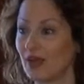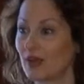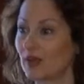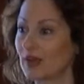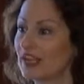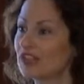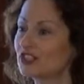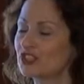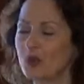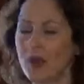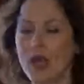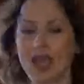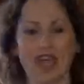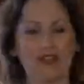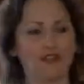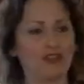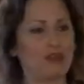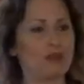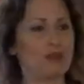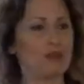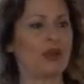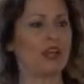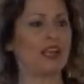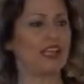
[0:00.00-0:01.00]
Okay, so
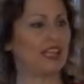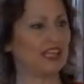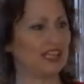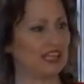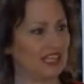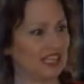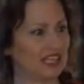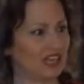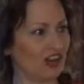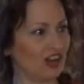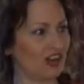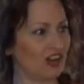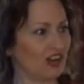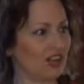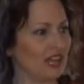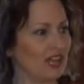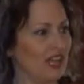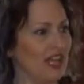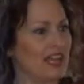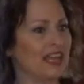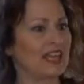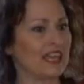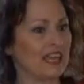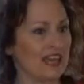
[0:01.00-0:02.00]
everybody in here
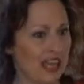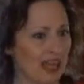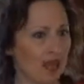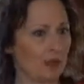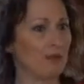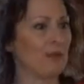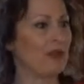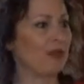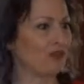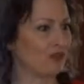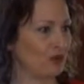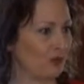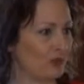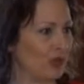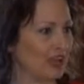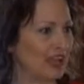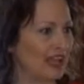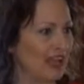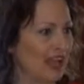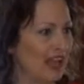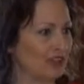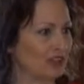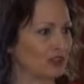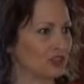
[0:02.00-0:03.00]
can help
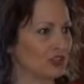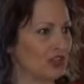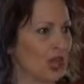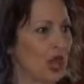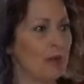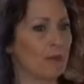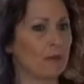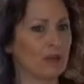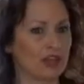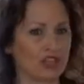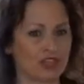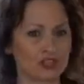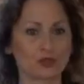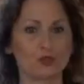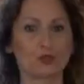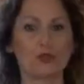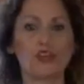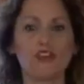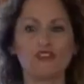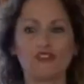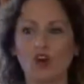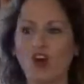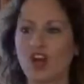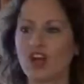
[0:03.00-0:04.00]
everybody else because
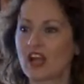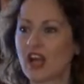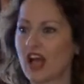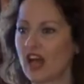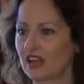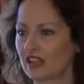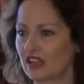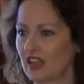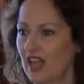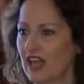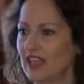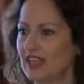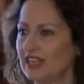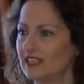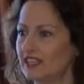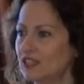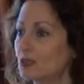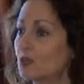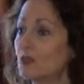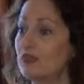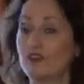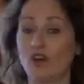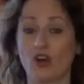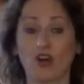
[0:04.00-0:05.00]
we've all got
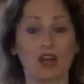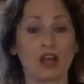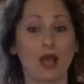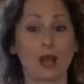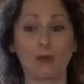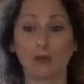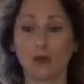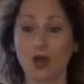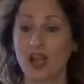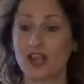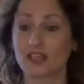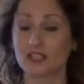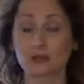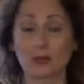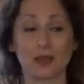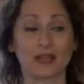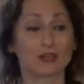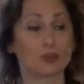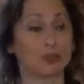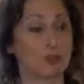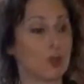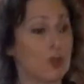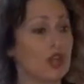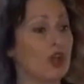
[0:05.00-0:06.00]
clients, we've all got
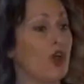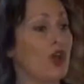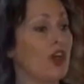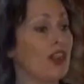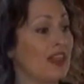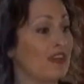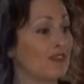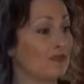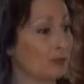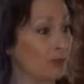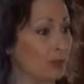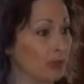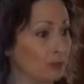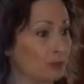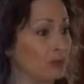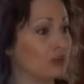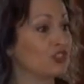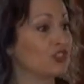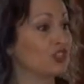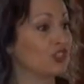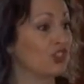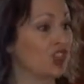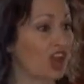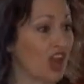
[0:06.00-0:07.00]
prospects, we all have
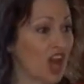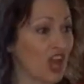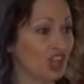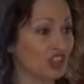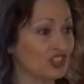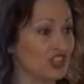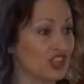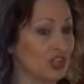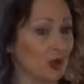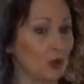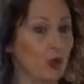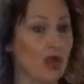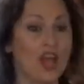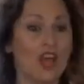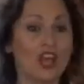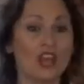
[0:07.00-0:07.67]
people to talk to.